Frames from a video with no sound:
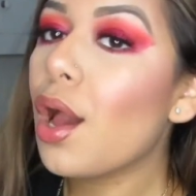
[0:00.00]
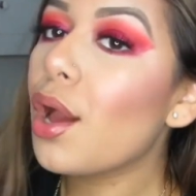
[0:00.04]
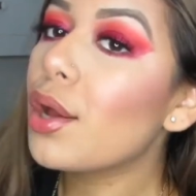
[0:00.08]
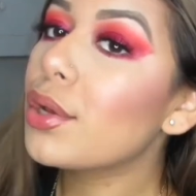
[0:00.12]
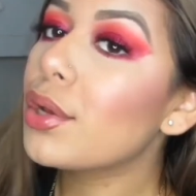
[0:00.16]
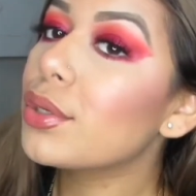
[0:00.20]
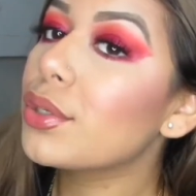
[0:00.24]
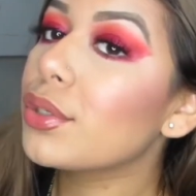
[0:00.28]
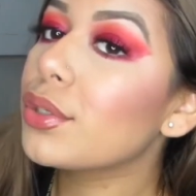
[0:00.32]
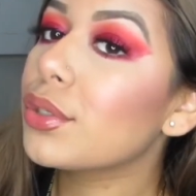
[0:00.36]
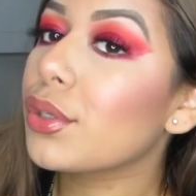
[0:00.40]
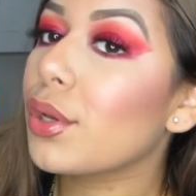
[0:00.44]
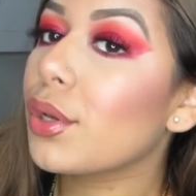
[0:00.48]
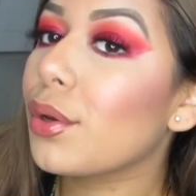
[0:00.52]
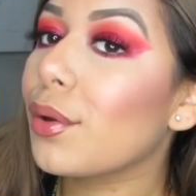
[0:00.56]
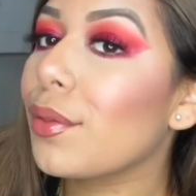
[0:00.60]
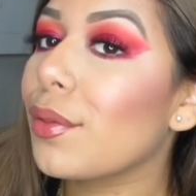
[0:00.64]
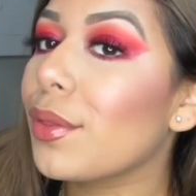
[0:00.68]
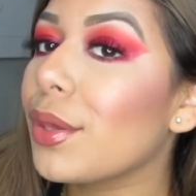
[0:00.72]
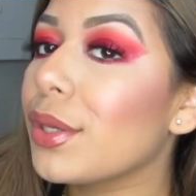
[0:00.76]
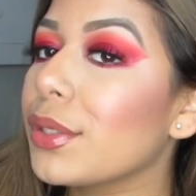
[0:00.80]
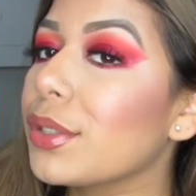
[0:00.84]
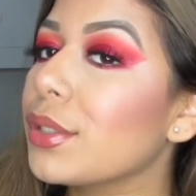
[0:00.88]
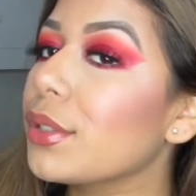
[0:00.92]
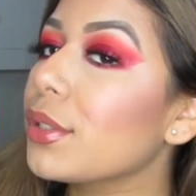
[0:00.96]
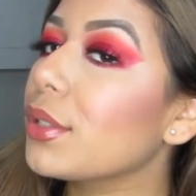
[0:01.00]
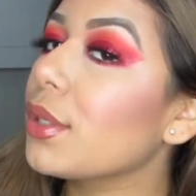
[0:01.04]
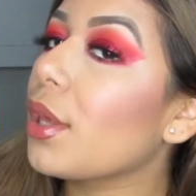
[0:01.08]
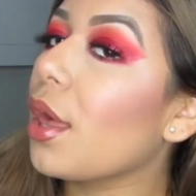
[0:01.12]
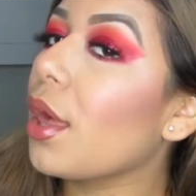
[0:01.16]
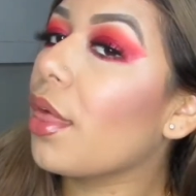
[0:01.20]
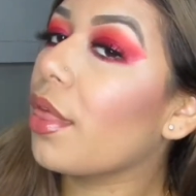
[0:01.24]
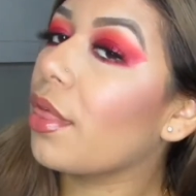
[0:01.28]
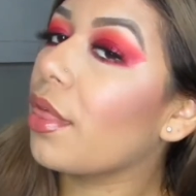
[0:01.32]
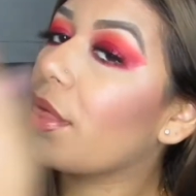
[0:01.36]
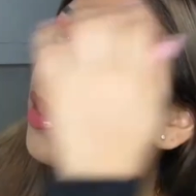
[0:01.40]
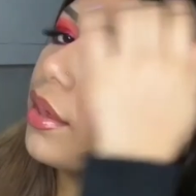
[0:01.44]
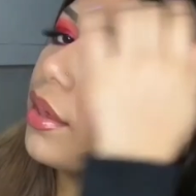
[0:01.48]
So this is
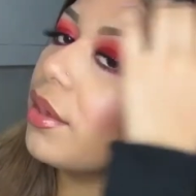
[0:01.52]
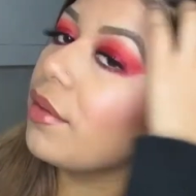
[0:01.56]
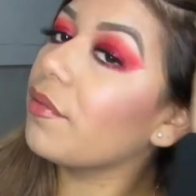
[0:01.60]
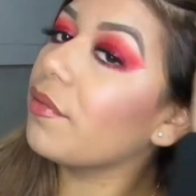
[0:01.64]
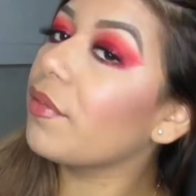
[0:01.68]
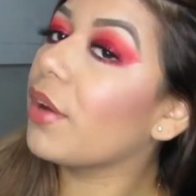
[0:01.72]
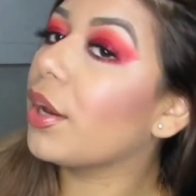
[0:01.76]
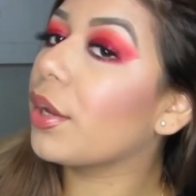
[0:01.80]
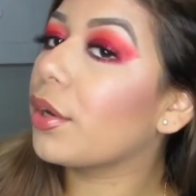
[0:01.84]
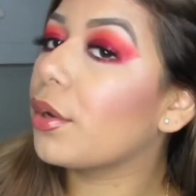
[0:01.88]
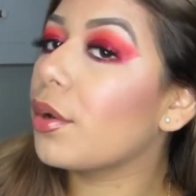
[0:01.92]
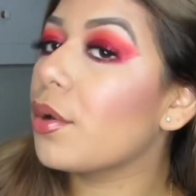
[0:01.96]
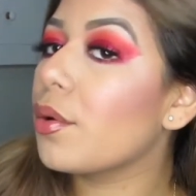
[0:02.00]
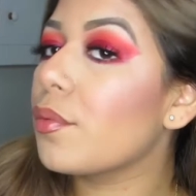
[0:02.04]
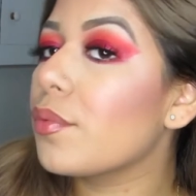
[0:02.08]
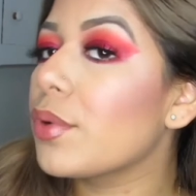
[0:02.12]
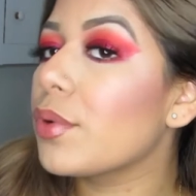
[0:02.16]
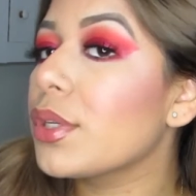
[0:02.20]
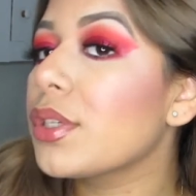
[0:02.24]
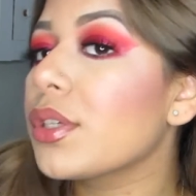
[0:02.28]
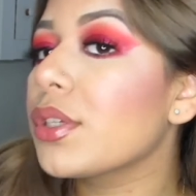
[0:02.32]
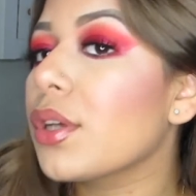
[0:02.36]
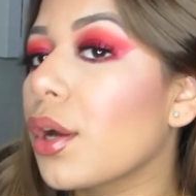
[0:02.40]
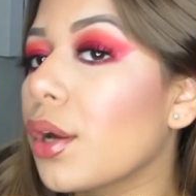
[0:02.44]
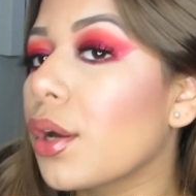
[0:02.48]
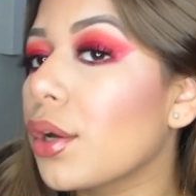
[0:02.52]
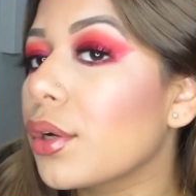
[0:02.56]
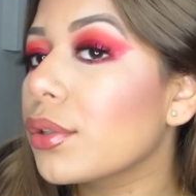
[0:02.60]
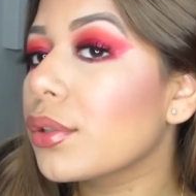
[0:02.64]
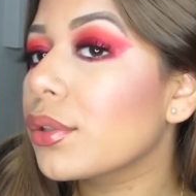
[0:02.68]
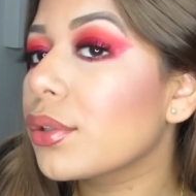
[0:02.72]
the final result.